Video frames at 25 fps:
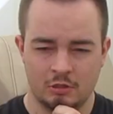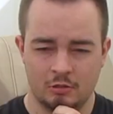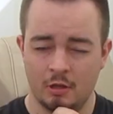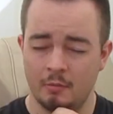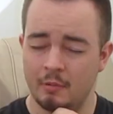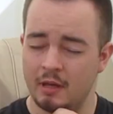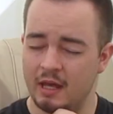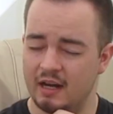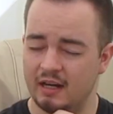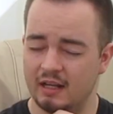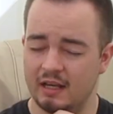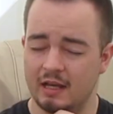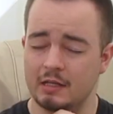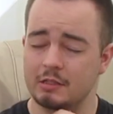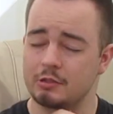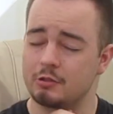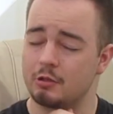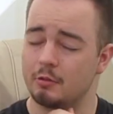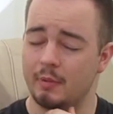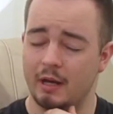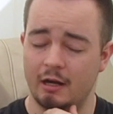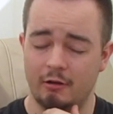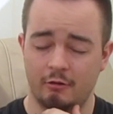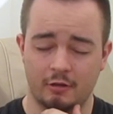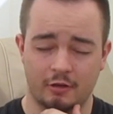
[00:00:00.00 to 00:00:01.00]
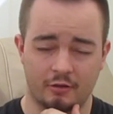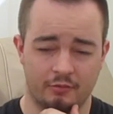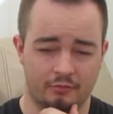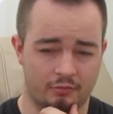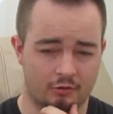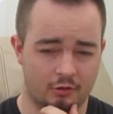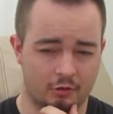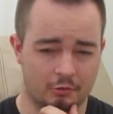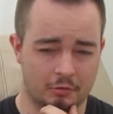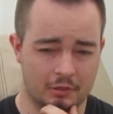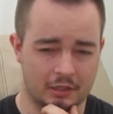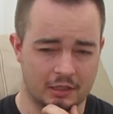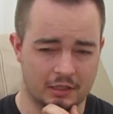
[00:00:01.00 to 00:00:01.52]
So I'm heading out to America
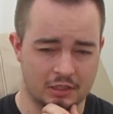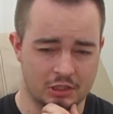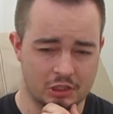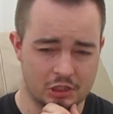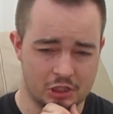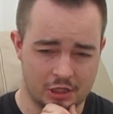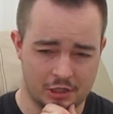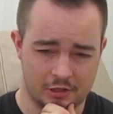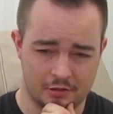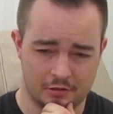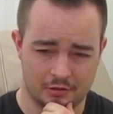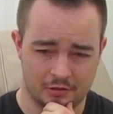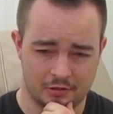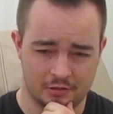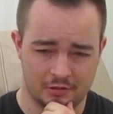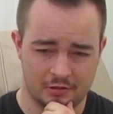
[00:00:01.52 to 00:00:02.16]
for a week in June.